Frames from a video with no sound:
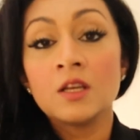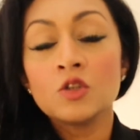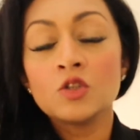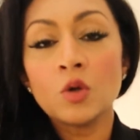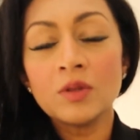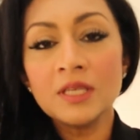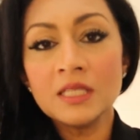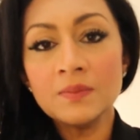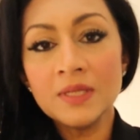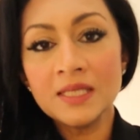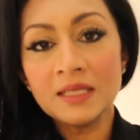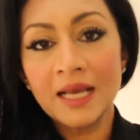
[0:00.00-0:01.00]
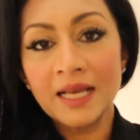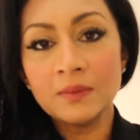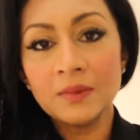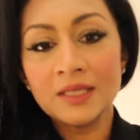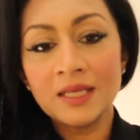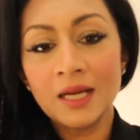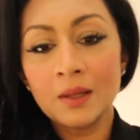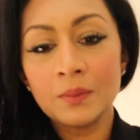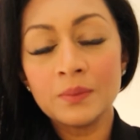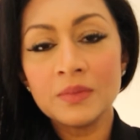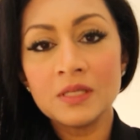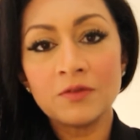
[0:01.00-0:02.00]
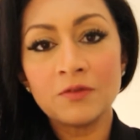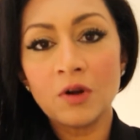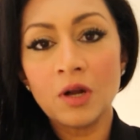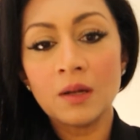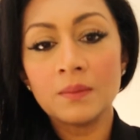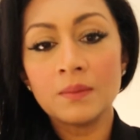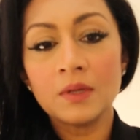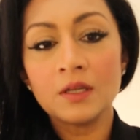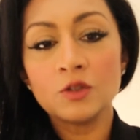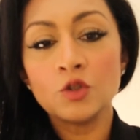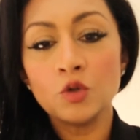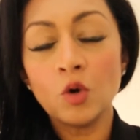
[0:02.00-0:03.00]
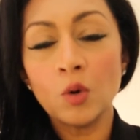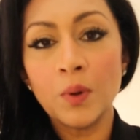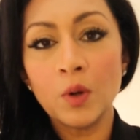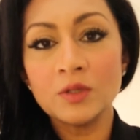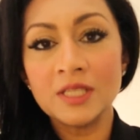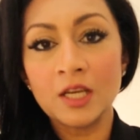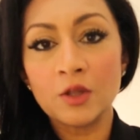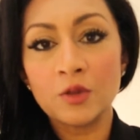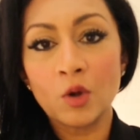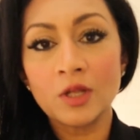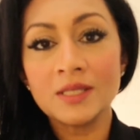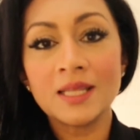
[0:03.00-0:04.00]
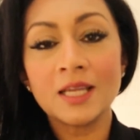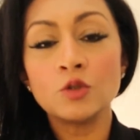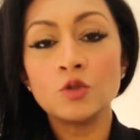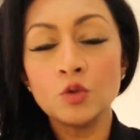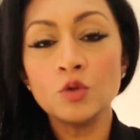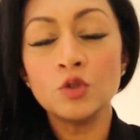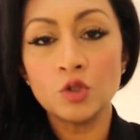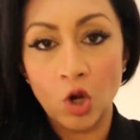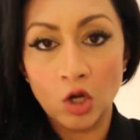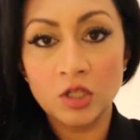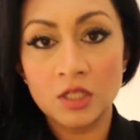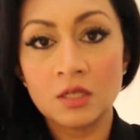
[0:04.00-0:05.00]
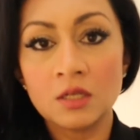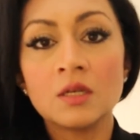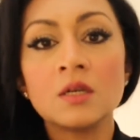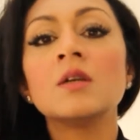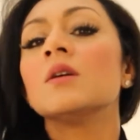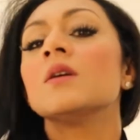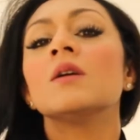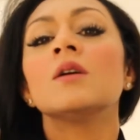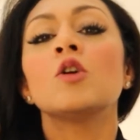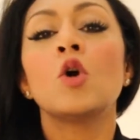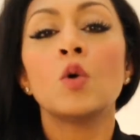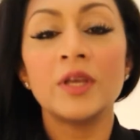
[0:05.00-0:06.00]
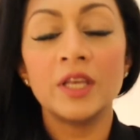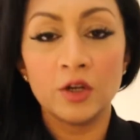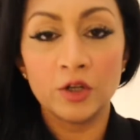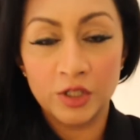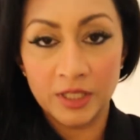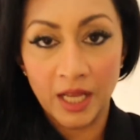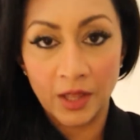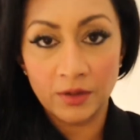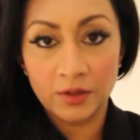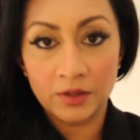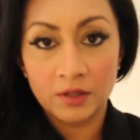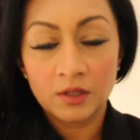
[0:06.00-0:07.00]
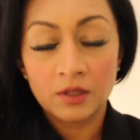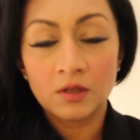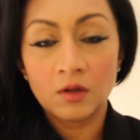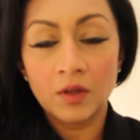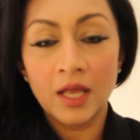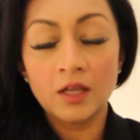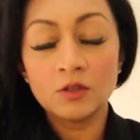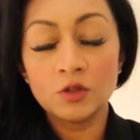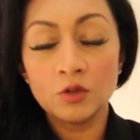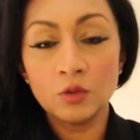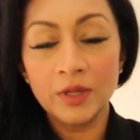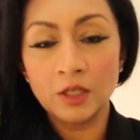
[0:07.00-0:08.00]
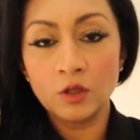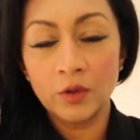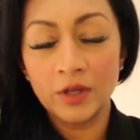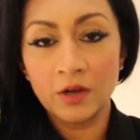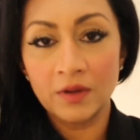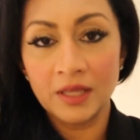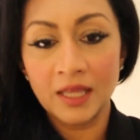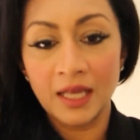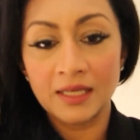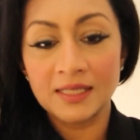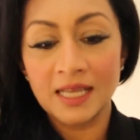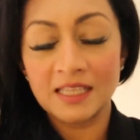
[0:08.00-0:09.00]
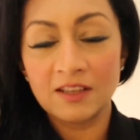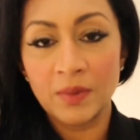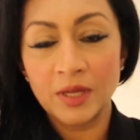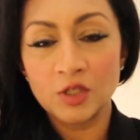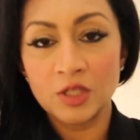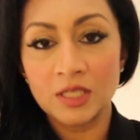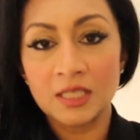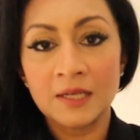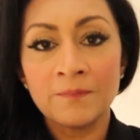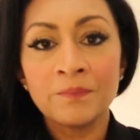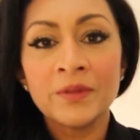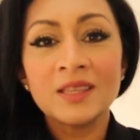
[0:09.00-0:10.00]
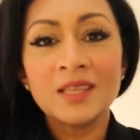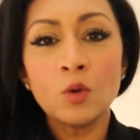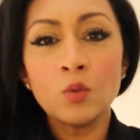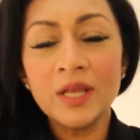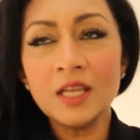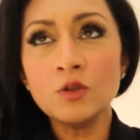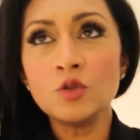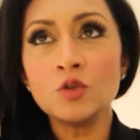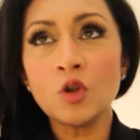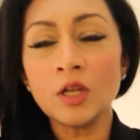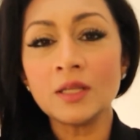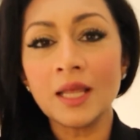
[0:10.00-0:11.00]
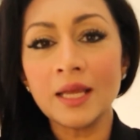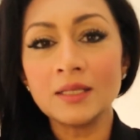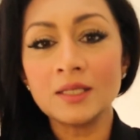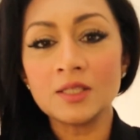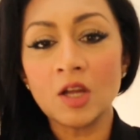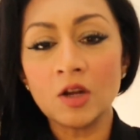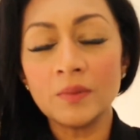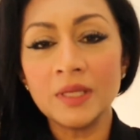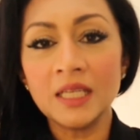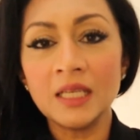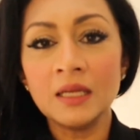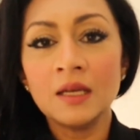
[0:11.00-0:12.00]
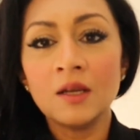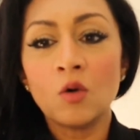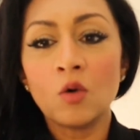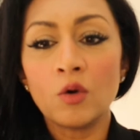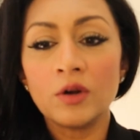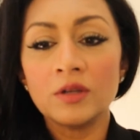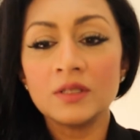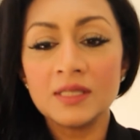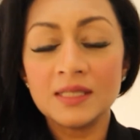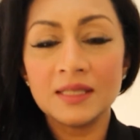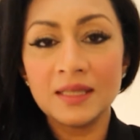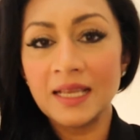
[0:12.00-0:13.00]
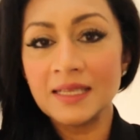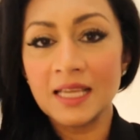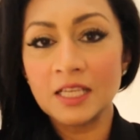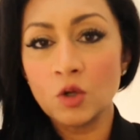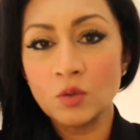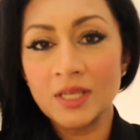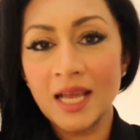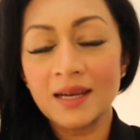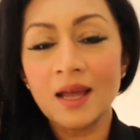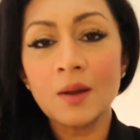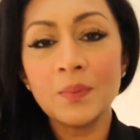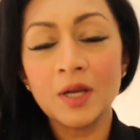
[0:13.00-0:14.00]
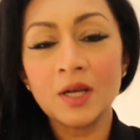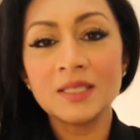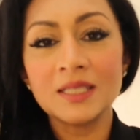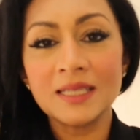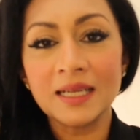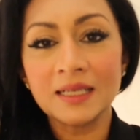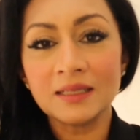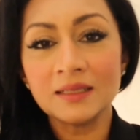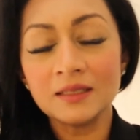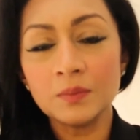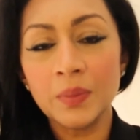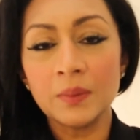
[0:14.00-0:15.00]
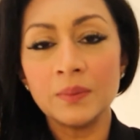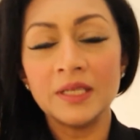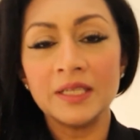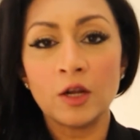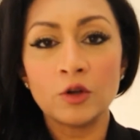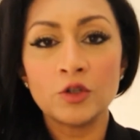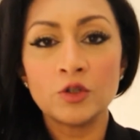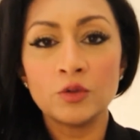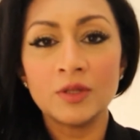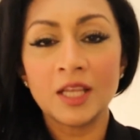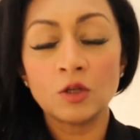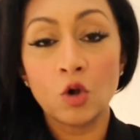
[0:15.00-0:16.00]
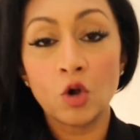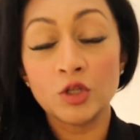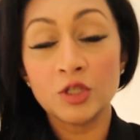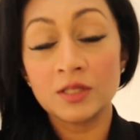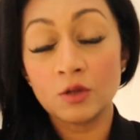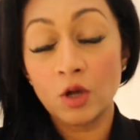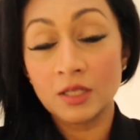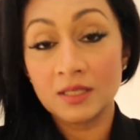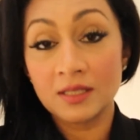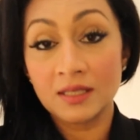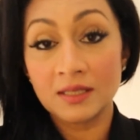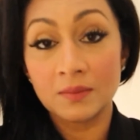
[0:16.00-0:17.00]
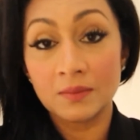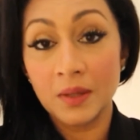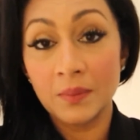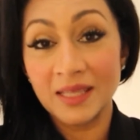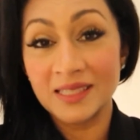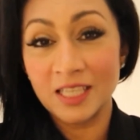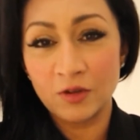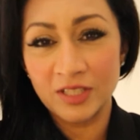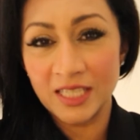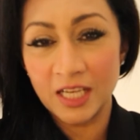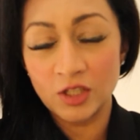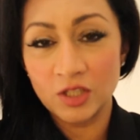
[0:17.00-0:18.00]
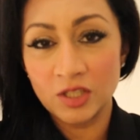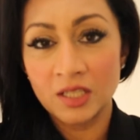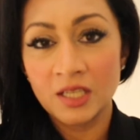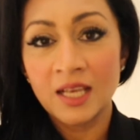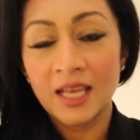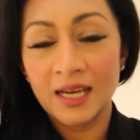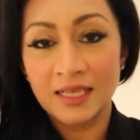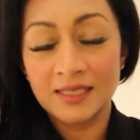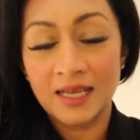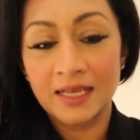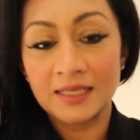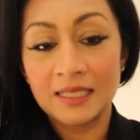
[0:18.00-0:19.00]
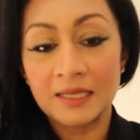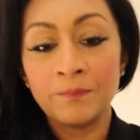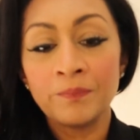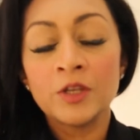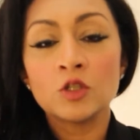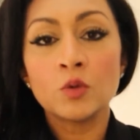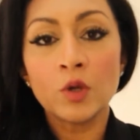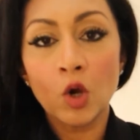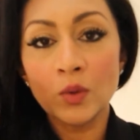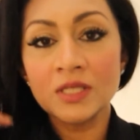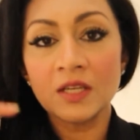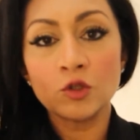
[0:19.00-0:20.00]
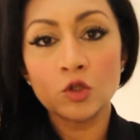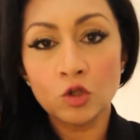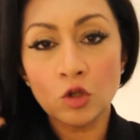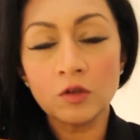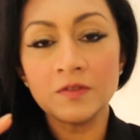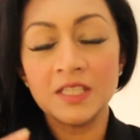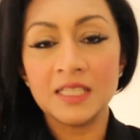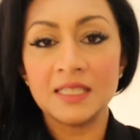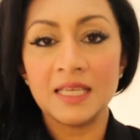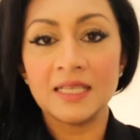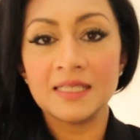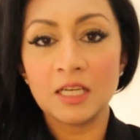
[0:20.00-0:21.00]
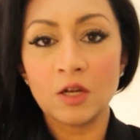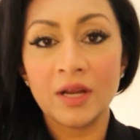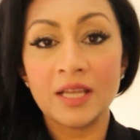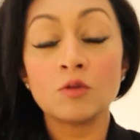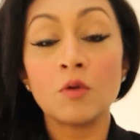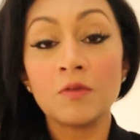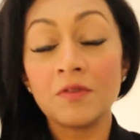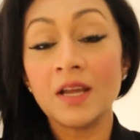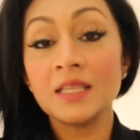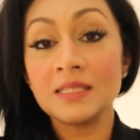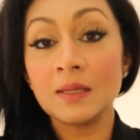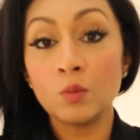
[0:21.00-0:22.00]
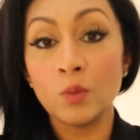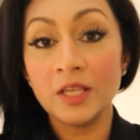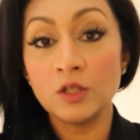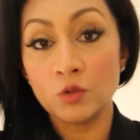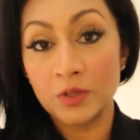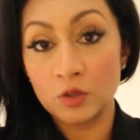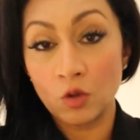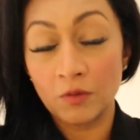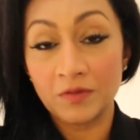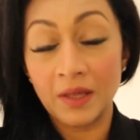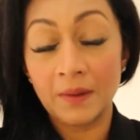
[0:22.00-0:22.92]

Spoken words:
So this misalignment comes from two opposing thoughts that do not cohere together, okay? Two incoherent things, as I've mentioned. Now, we do not like disharmony or things that don't add up because it's like a little pebble in our shoe that causes us immense irritation and anxiety. So we always have to solve these things in our heads or find some way to resolve